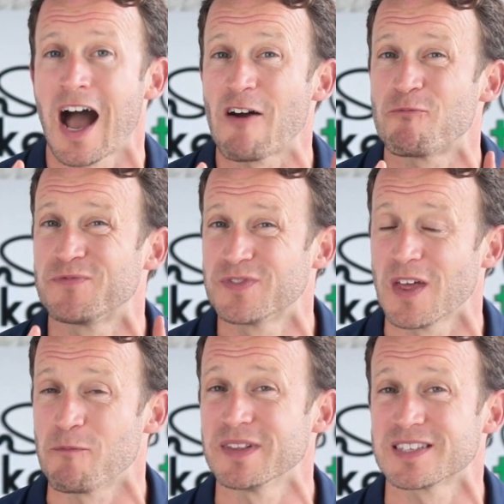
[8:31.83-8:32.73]

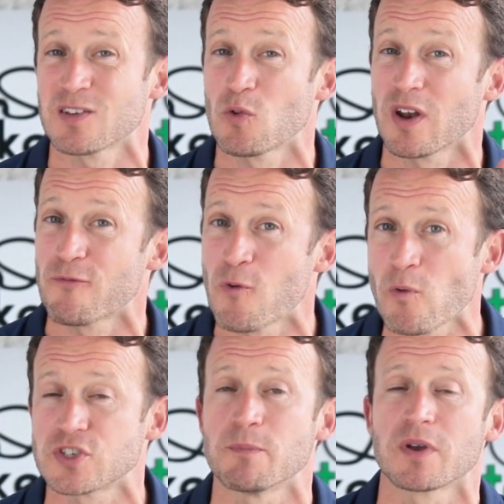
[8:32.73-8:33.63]
have been stolen,
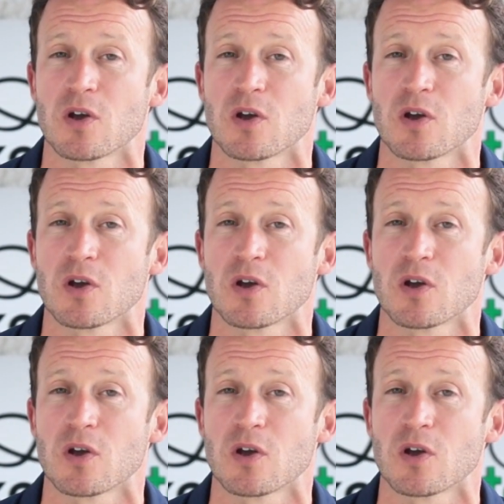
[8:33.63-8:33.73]
unfortunately,